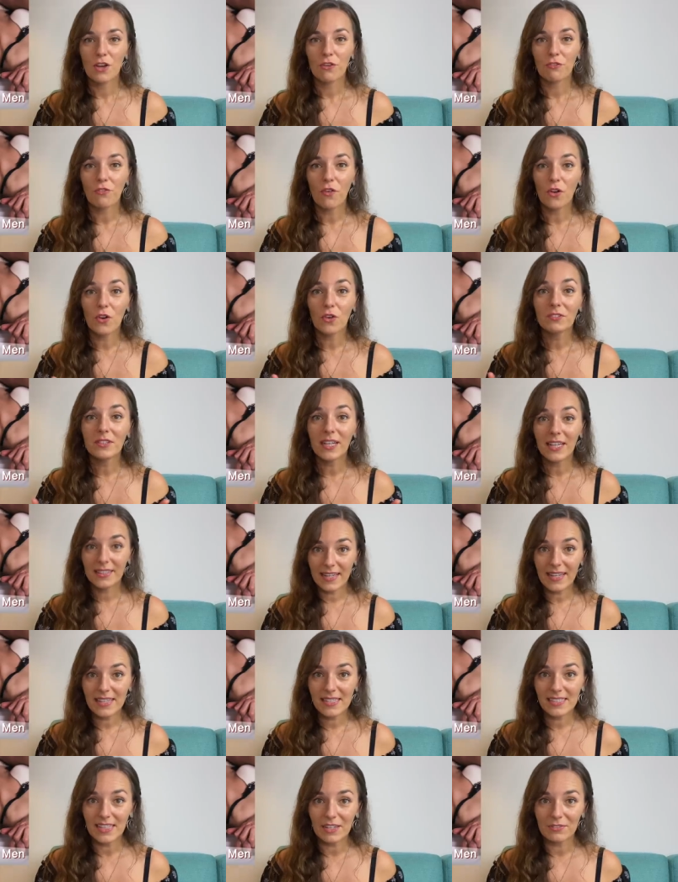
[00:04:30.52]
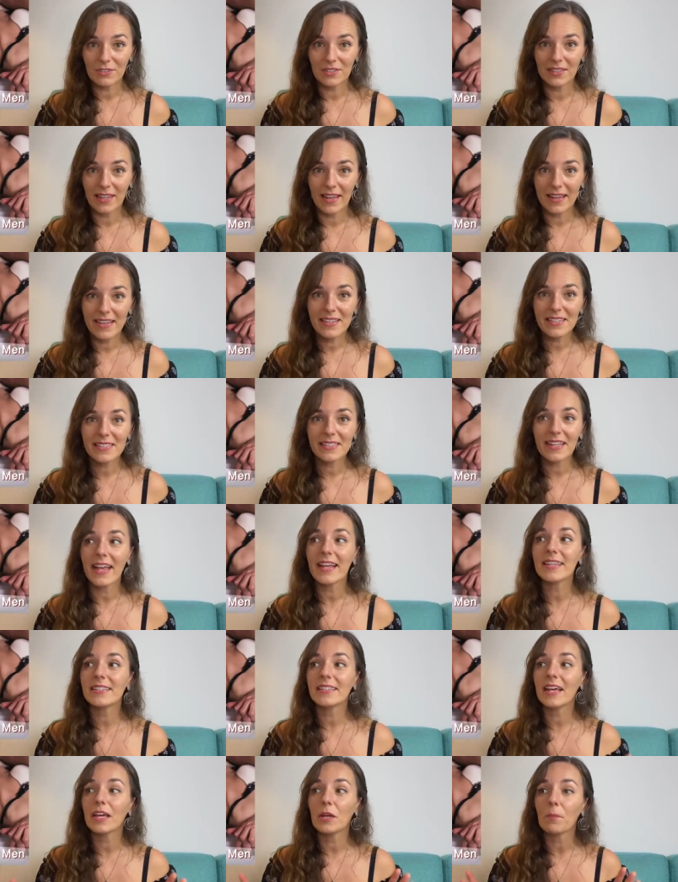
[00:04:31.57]
For the next 7 days,
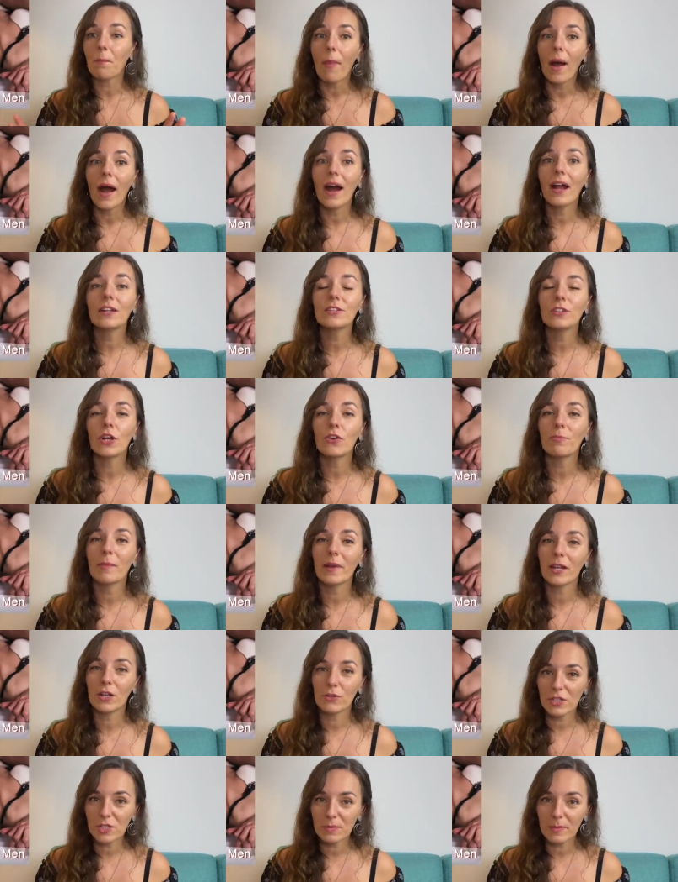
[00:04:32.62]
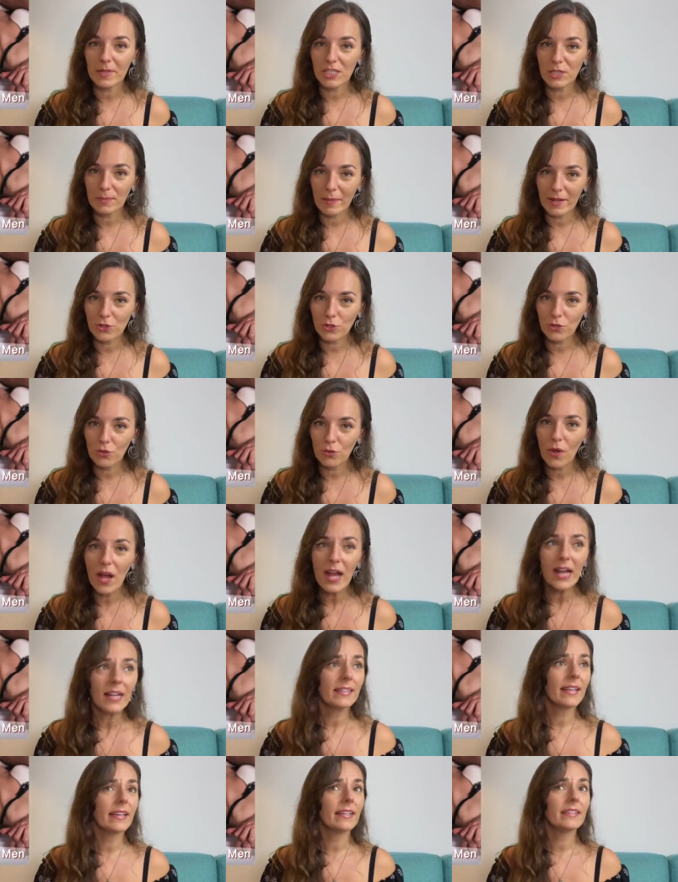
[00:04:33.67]
as a part of my Christmas special,
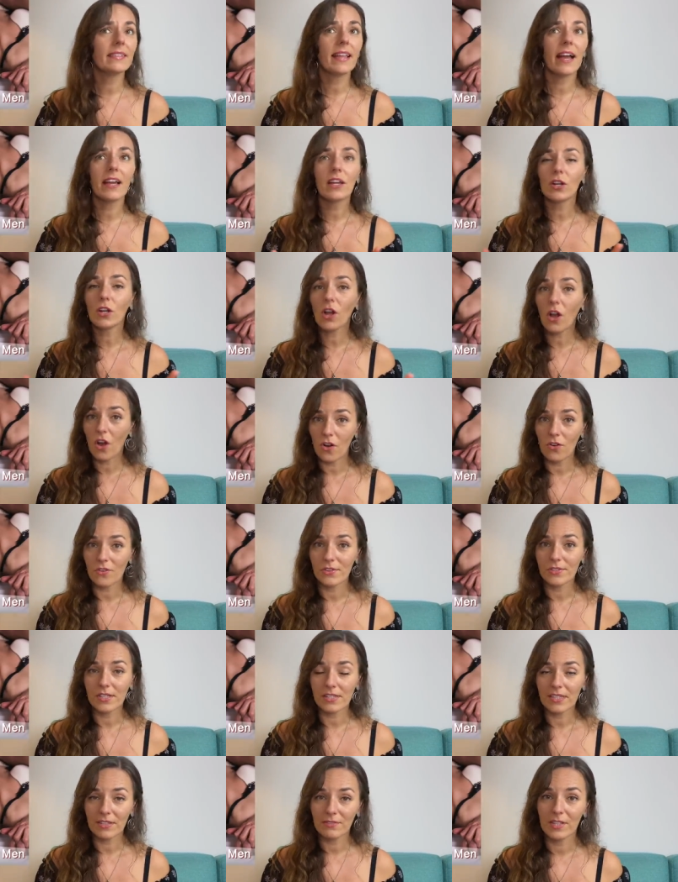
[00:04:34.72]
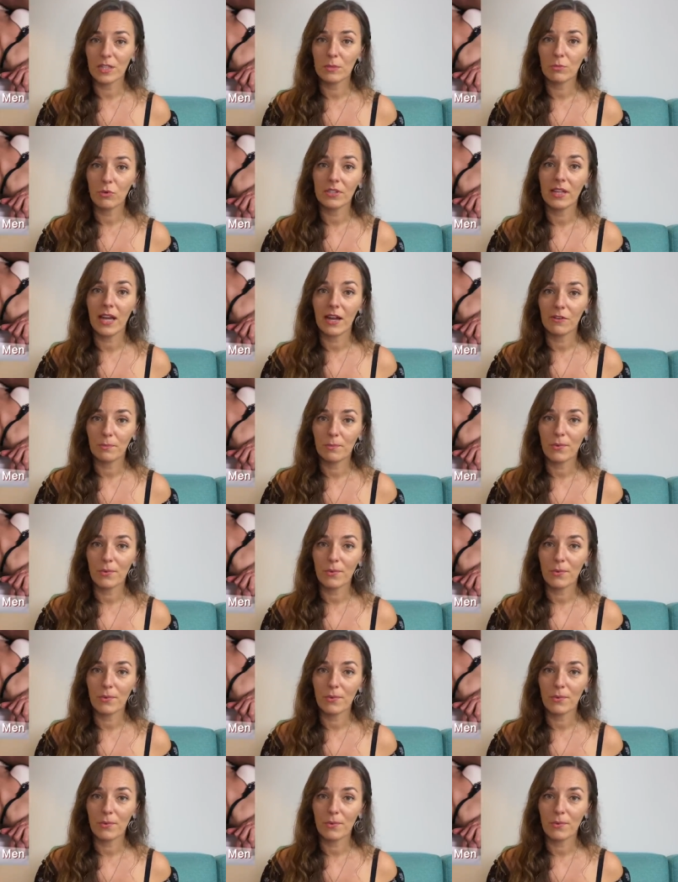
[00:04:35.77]
the entire course is available at half